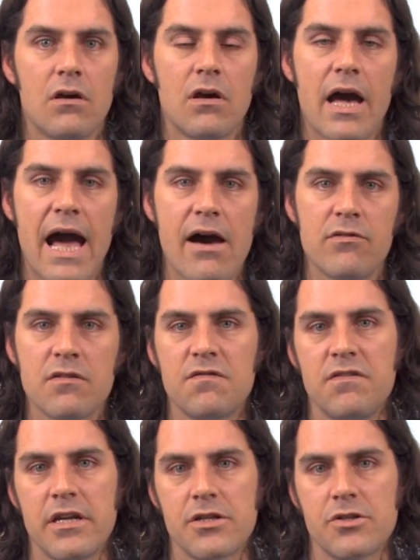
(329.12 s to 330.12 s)
Having
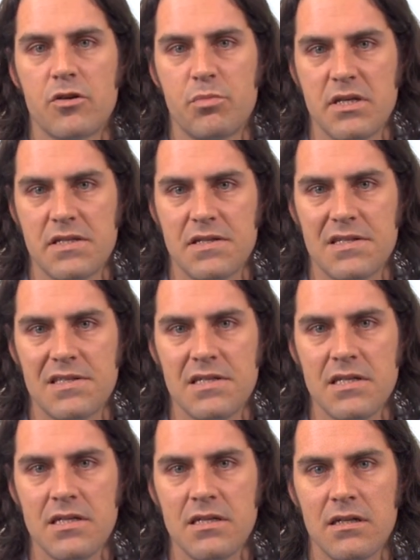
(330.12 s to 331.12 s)
finished your
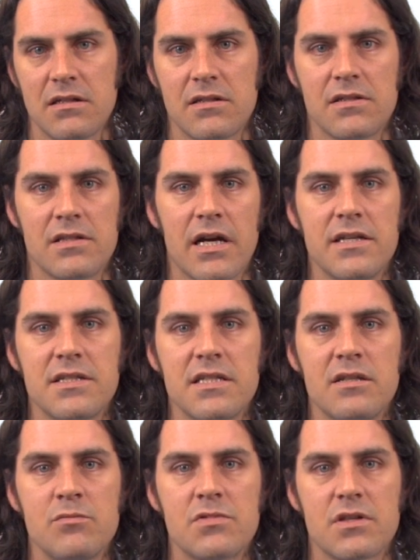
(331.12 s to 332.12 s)
PCC, design
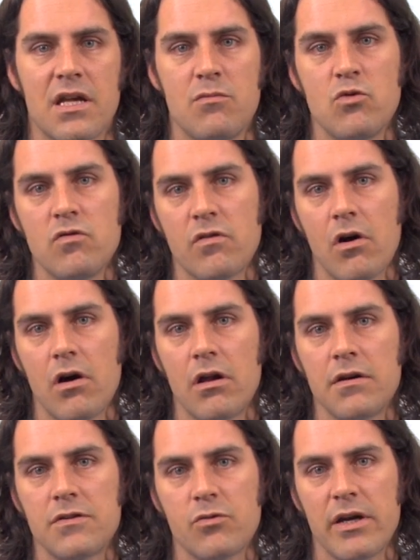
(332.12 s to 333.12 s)
teams can move
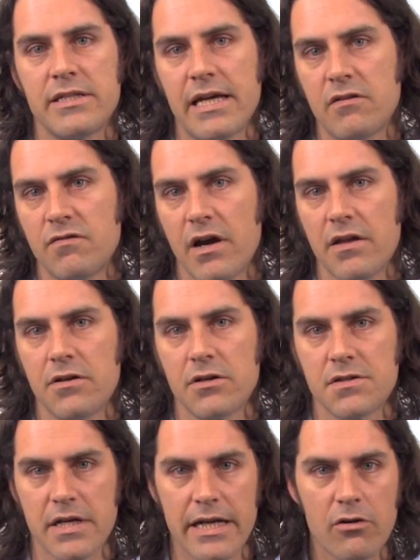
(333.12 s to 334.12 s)
on to identify their
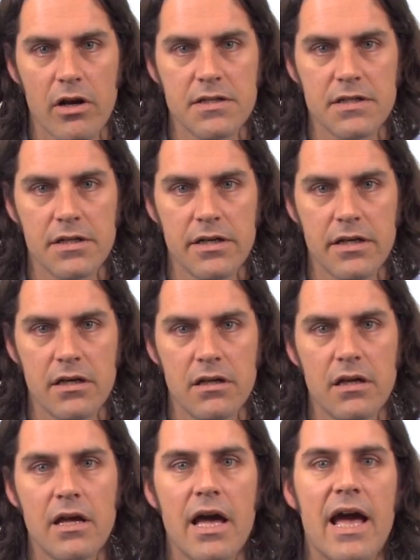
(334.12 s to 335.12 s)
design criteria
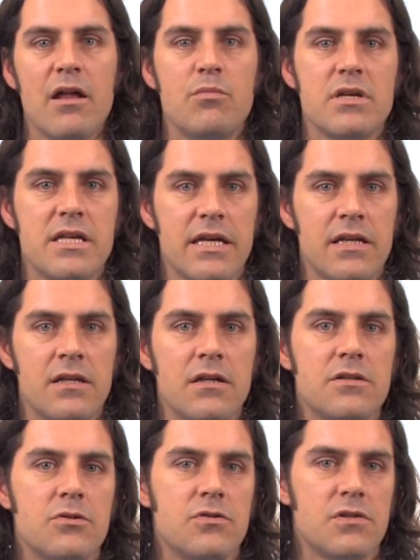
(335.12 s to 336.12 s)
and begin
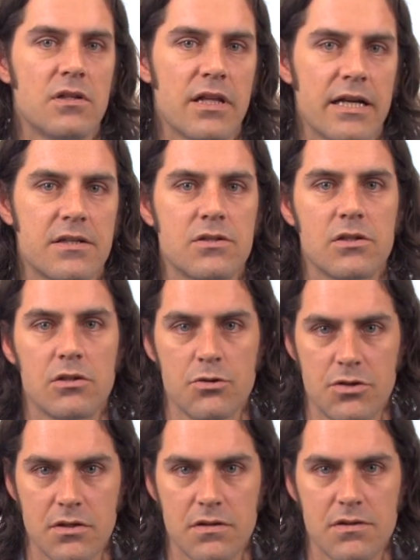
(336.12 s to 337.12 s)
to select
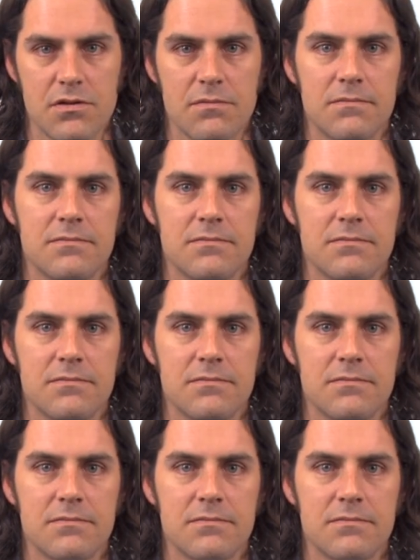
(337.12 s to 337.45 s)
solutions.